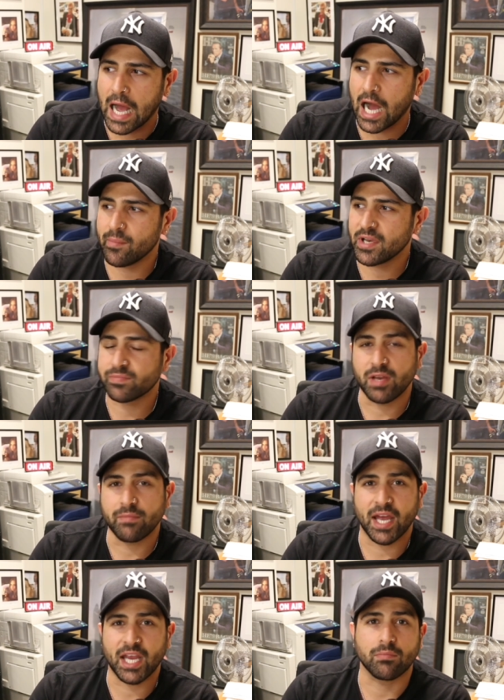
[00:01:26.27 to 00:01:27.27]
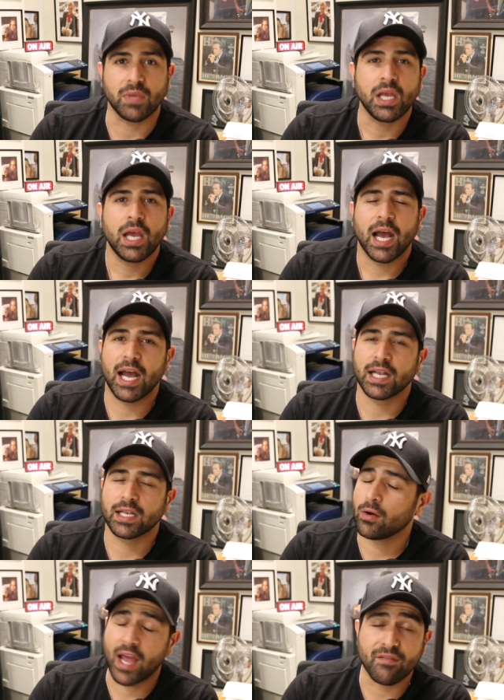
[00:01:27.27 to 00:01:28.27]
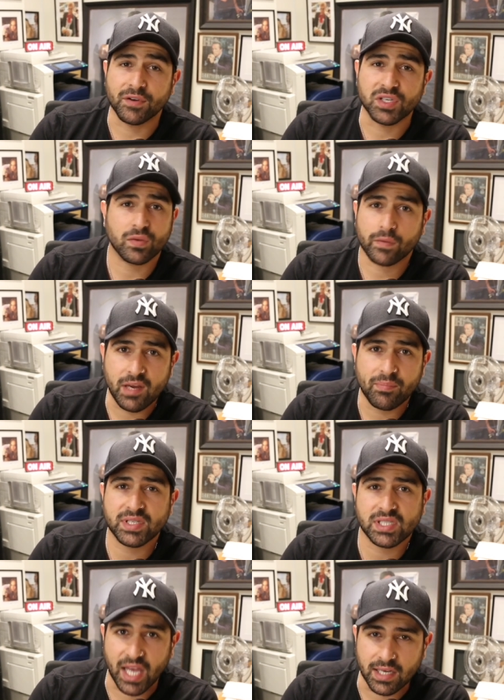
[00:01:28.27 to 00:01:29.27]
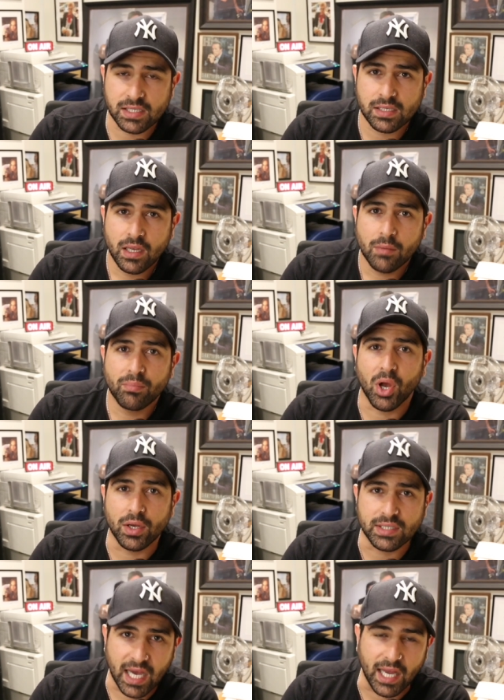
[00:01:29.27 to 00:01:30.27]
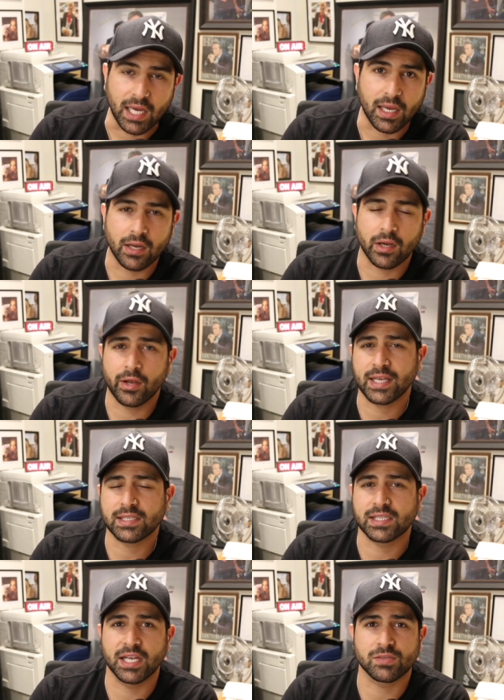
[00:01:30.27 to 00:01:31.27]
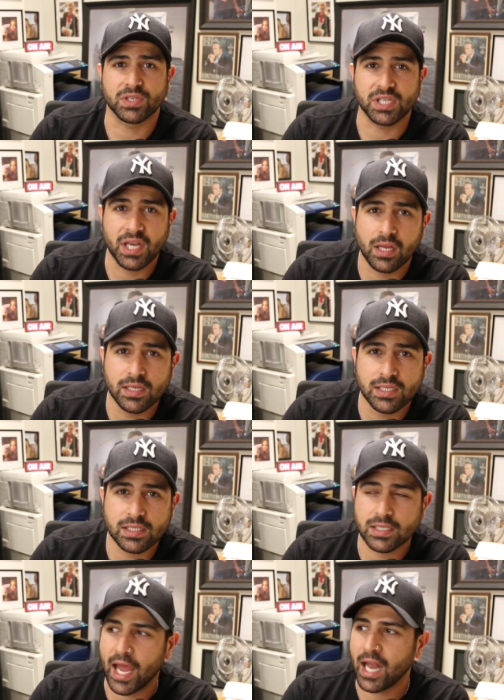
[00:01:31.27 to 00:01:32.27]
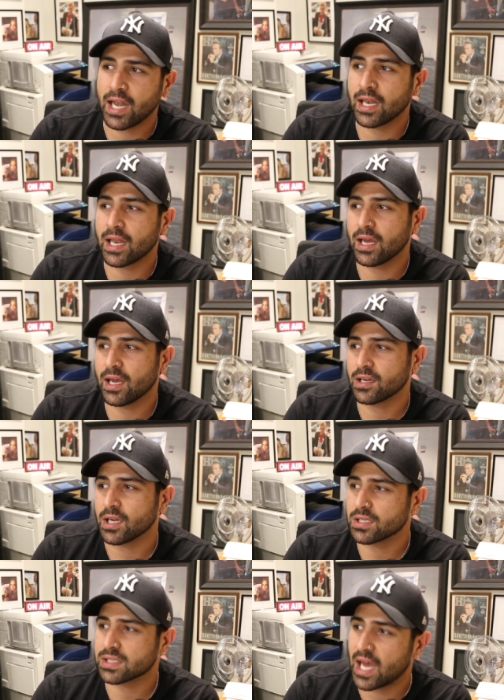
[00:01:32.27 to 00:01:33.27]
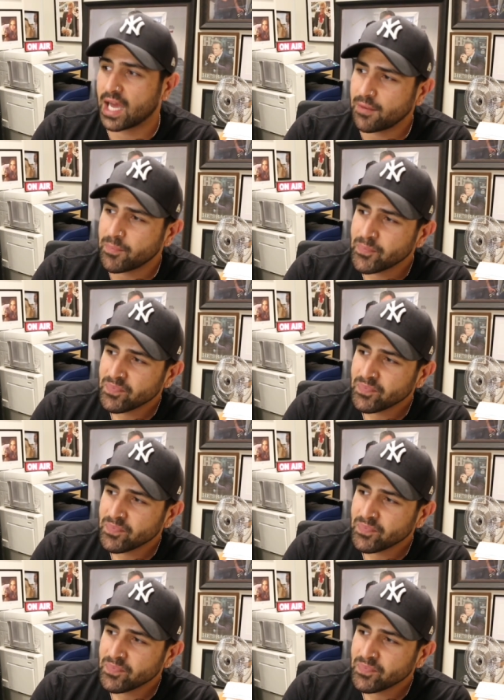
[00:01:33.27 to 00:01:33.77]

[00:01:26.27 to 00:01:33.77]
Um, it has been making me, on average, 3% per day. And I know that sounds ridiculous and uh, insane.